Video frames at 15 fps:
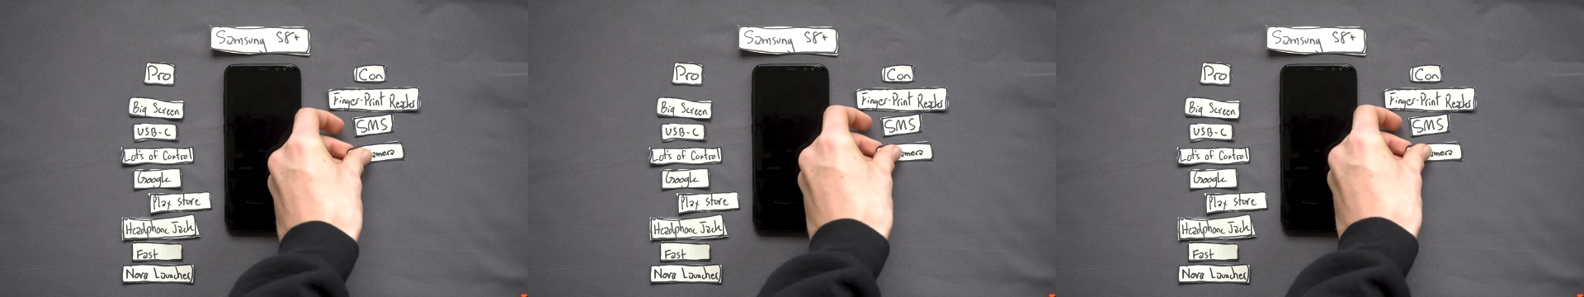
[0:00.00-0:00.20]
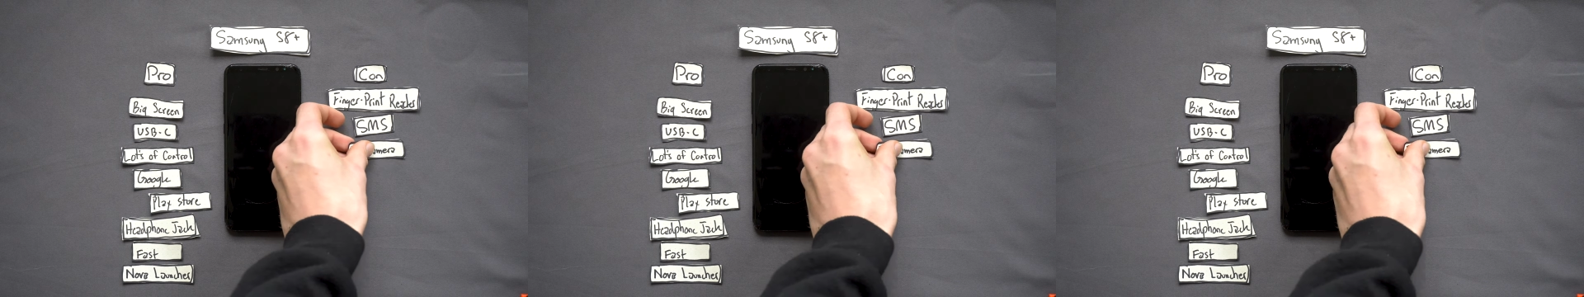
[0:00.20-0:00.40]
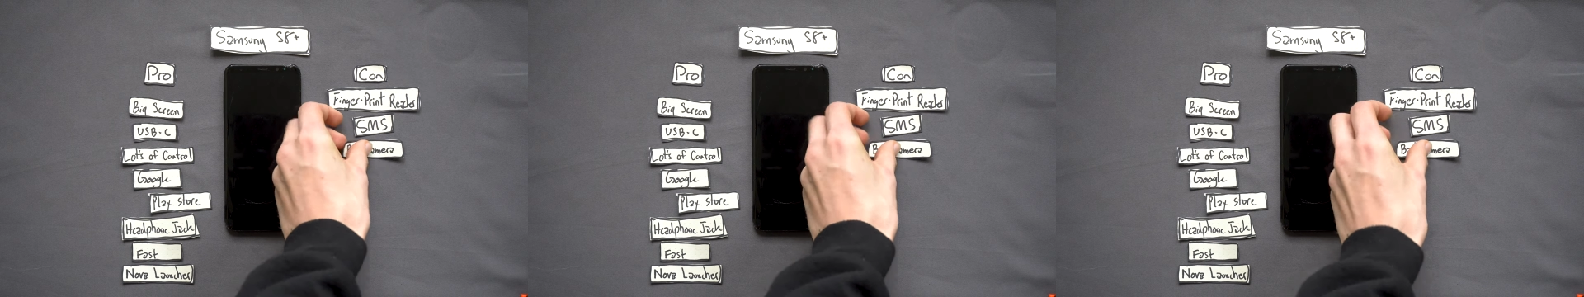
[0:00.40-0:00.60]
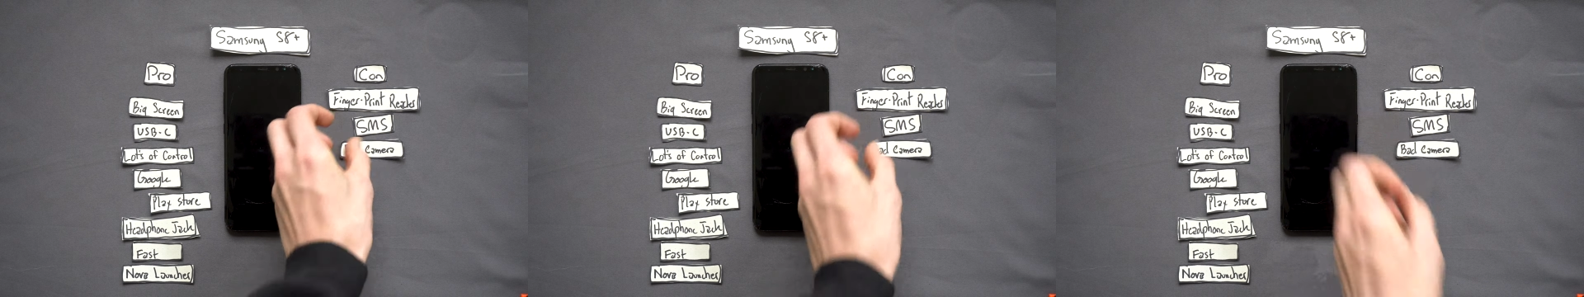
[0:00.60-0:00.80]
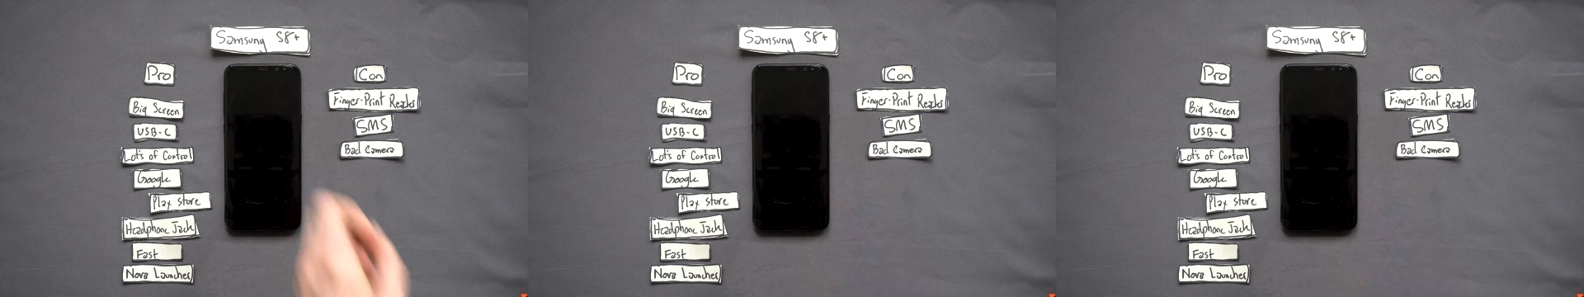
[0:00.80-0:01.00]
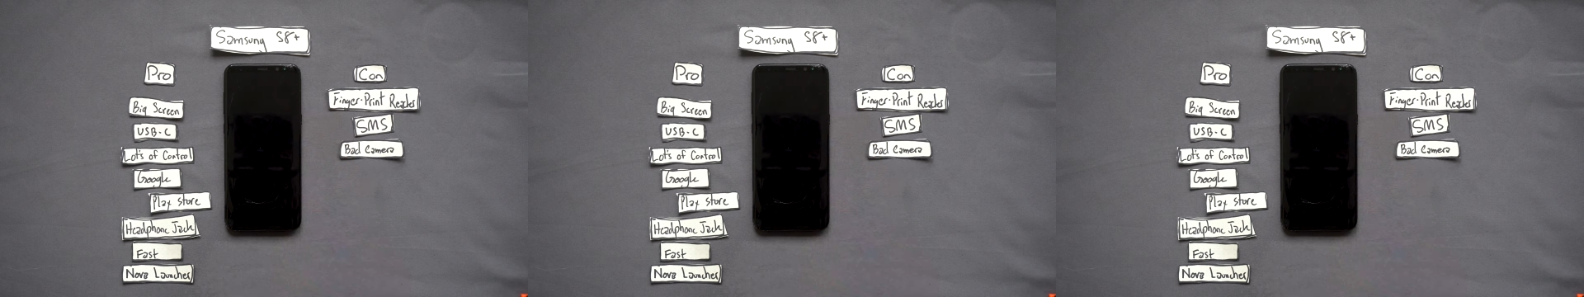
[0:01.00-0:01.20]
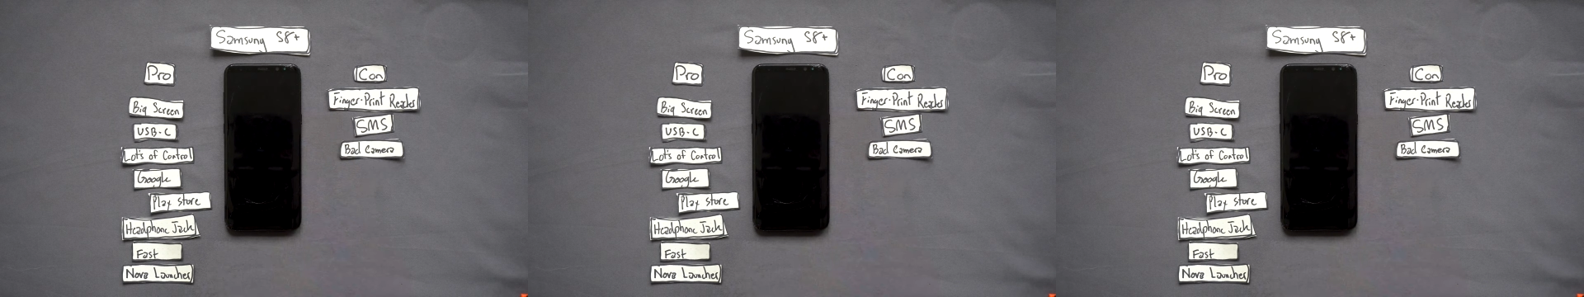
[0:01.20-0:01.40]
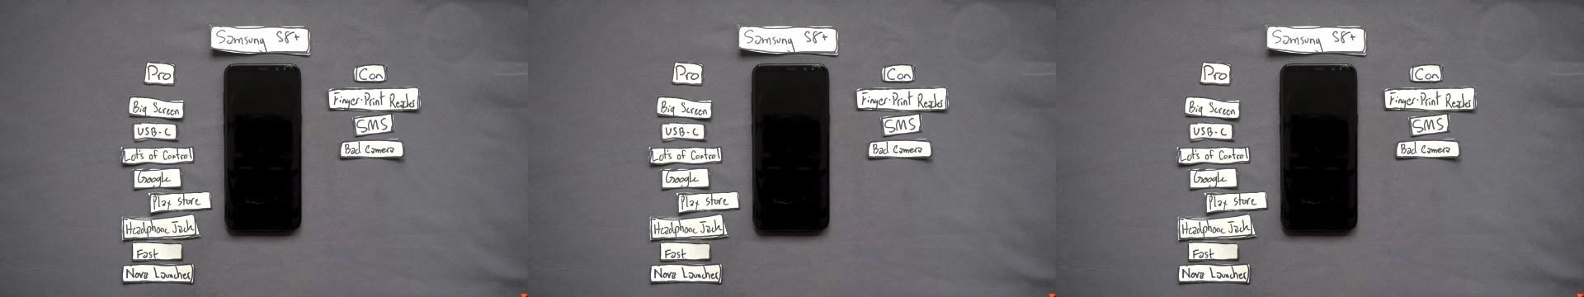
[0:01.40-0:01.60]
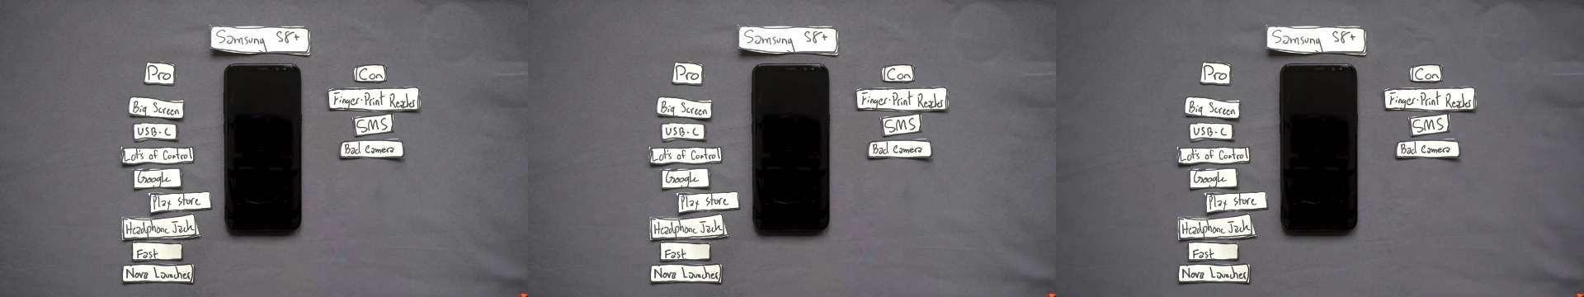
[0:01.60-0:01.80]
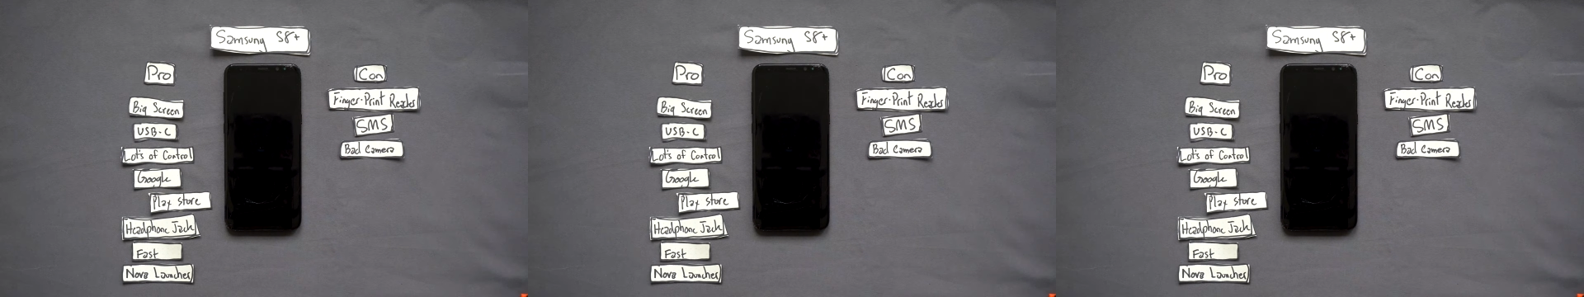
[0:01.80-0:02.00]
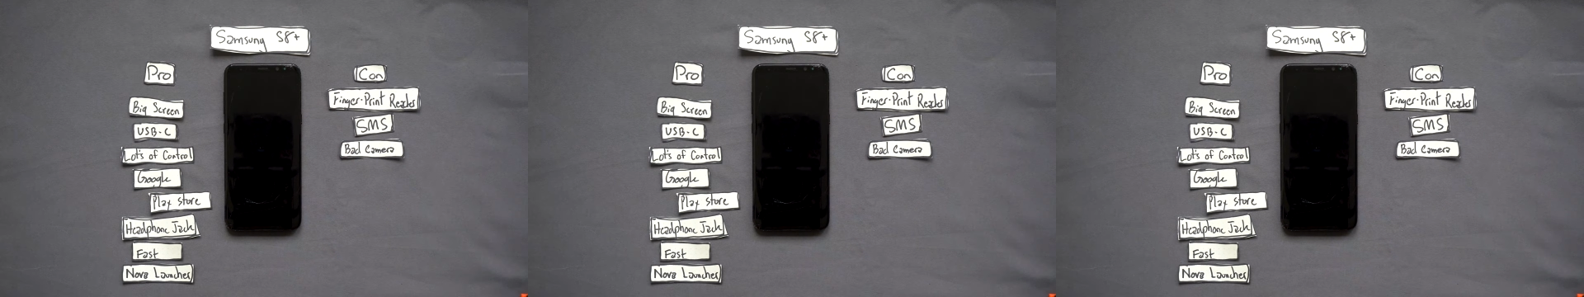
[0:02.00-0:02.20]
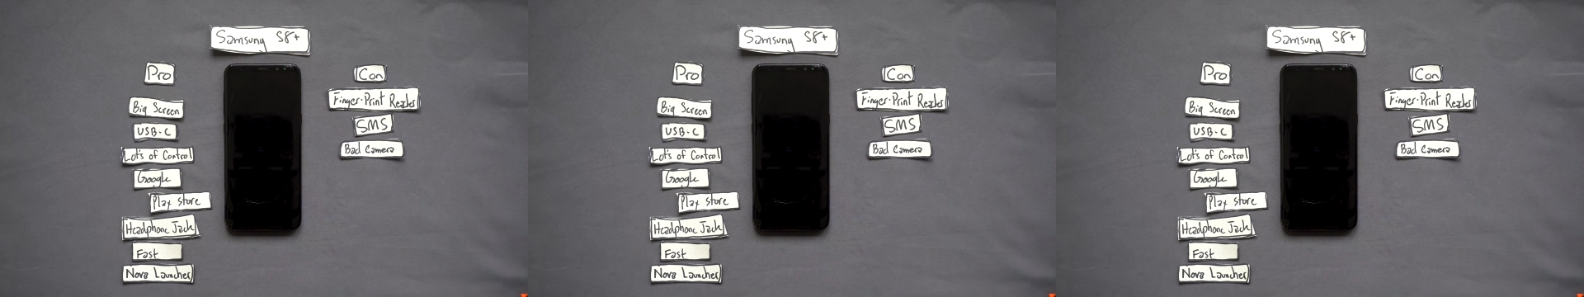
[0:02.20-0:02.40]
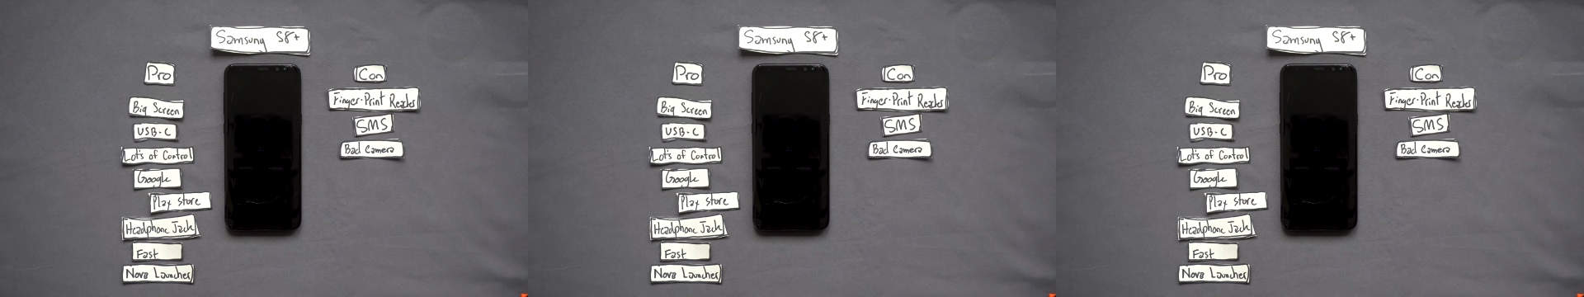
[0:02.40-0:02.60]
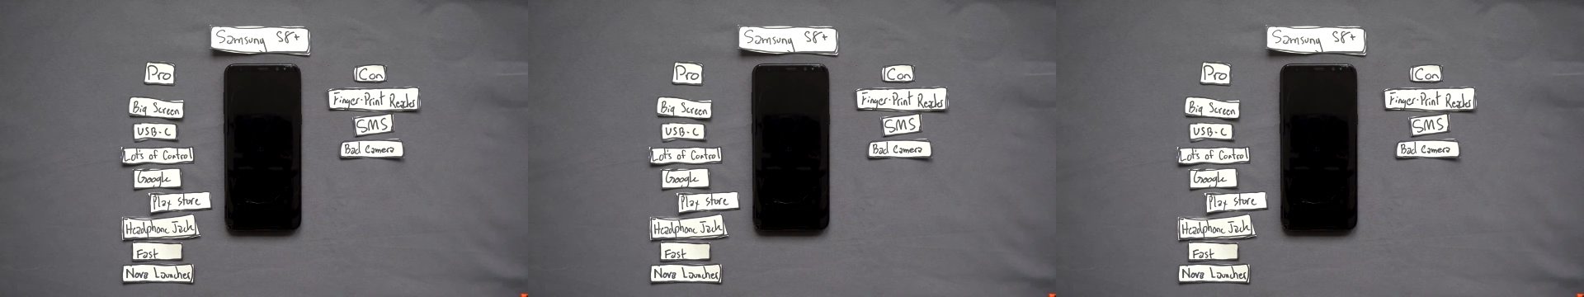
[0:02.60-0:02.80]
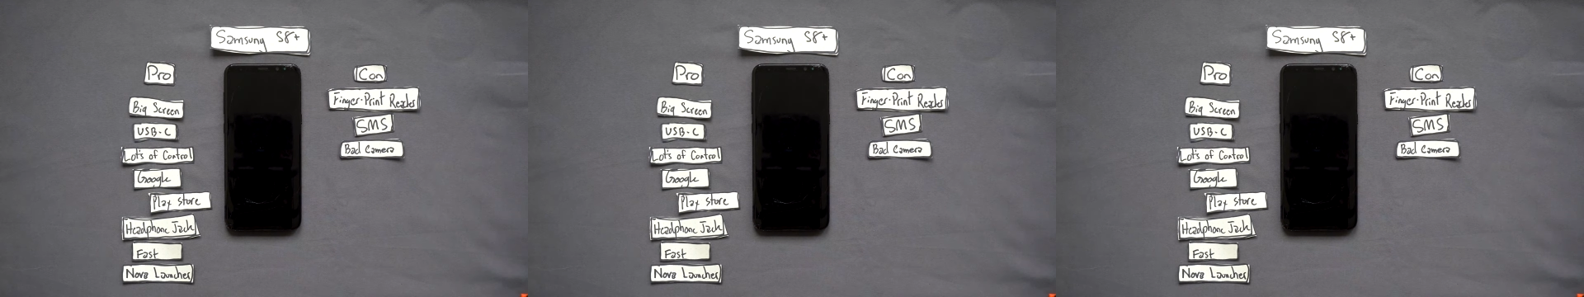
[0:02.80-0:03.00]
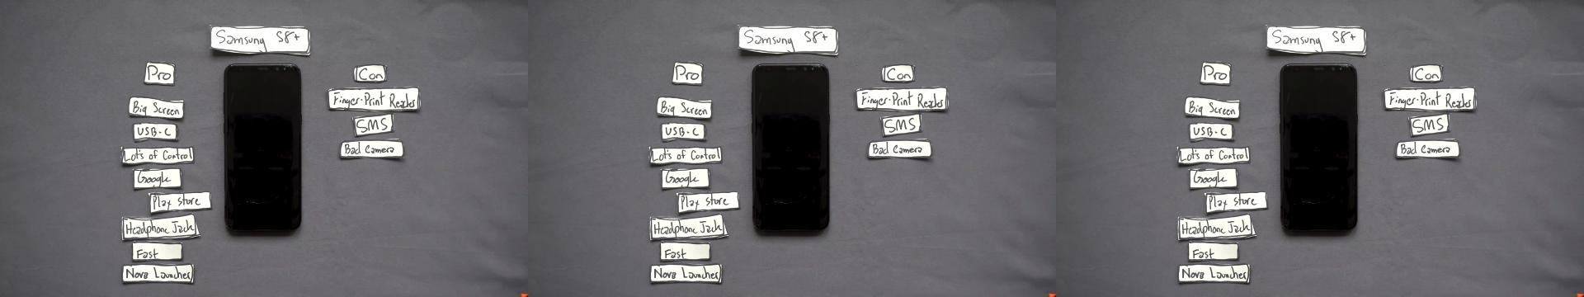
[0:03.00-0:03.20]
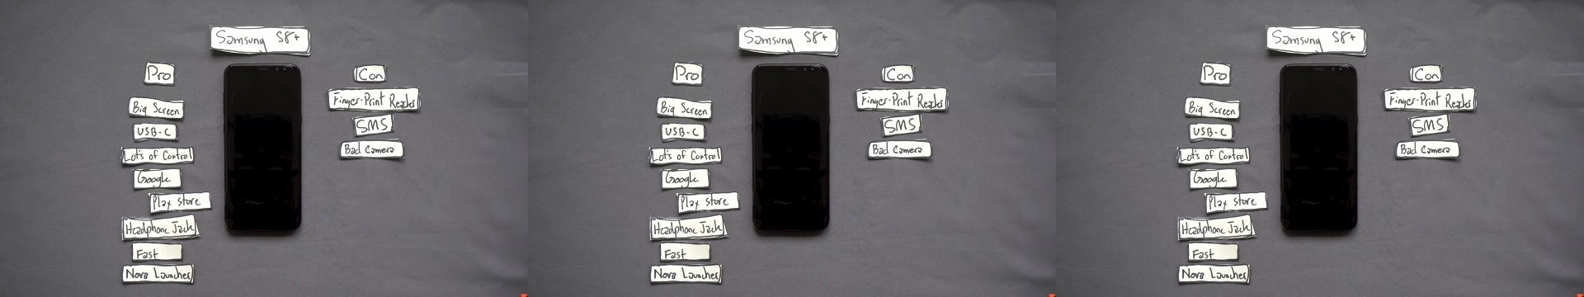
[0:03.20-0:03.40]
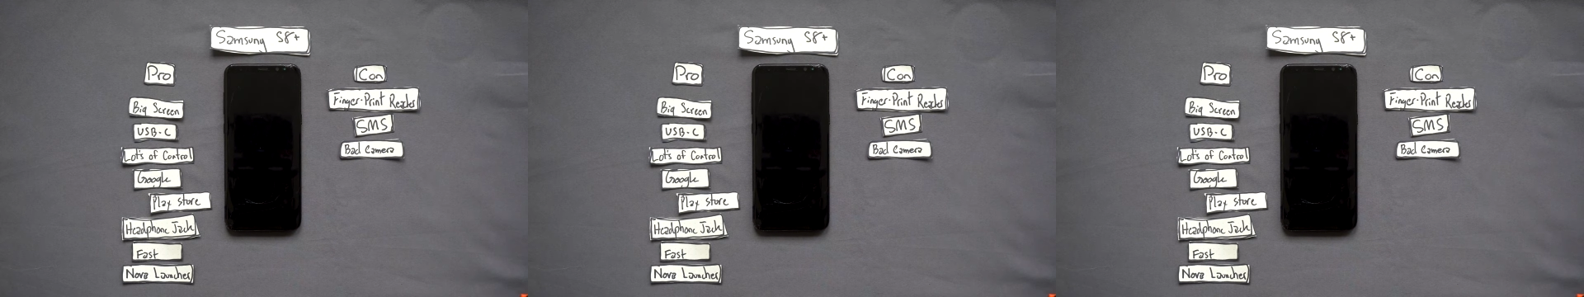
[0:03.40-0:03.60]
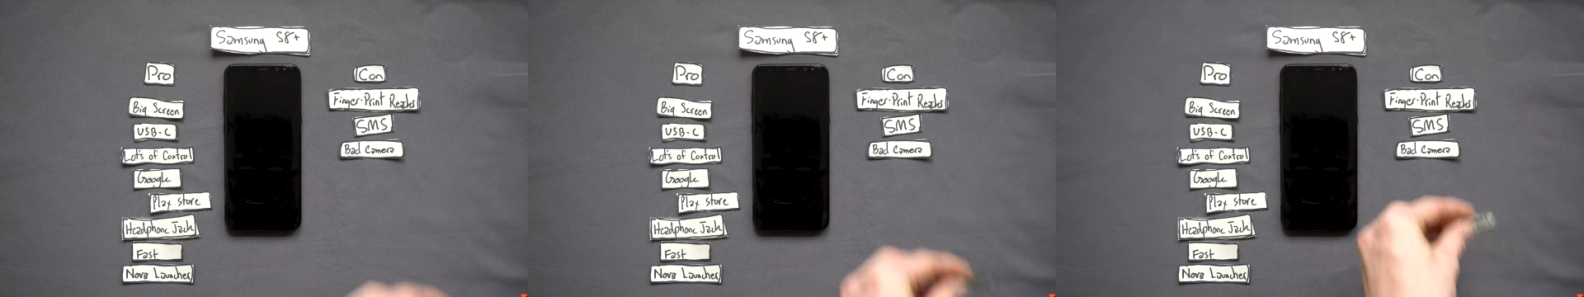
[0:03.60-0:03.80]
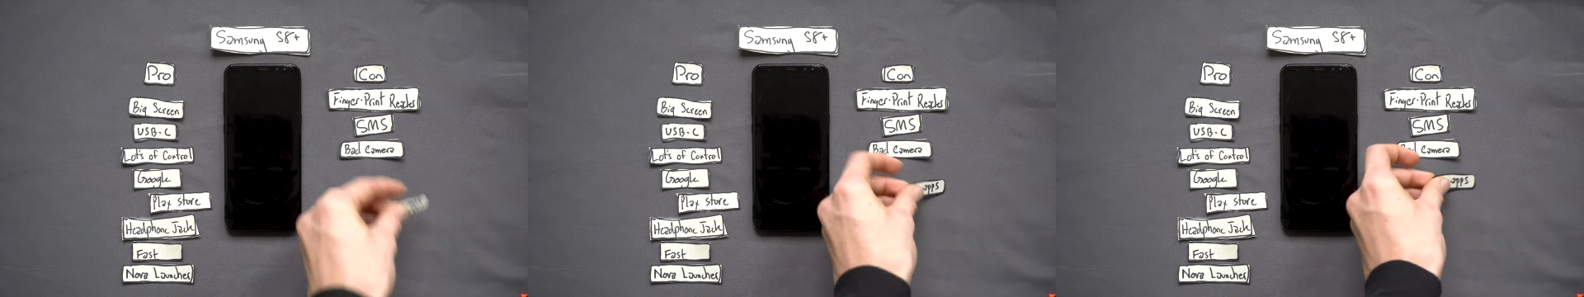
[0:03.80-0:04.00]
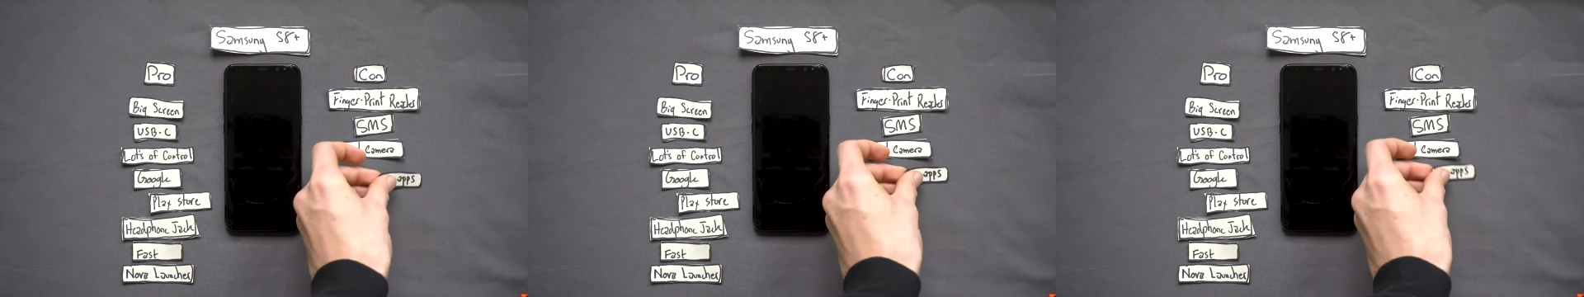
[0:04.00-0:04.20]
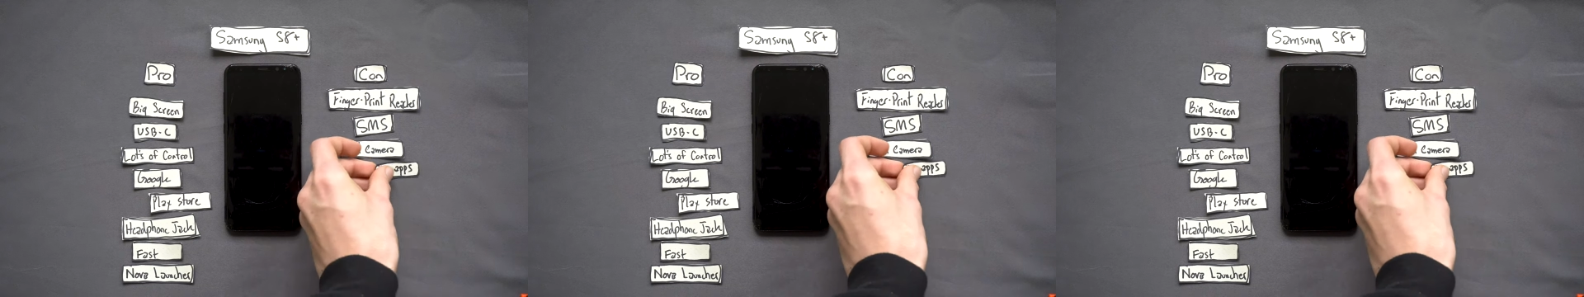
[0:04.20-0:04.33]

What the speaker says: (no speaker visible)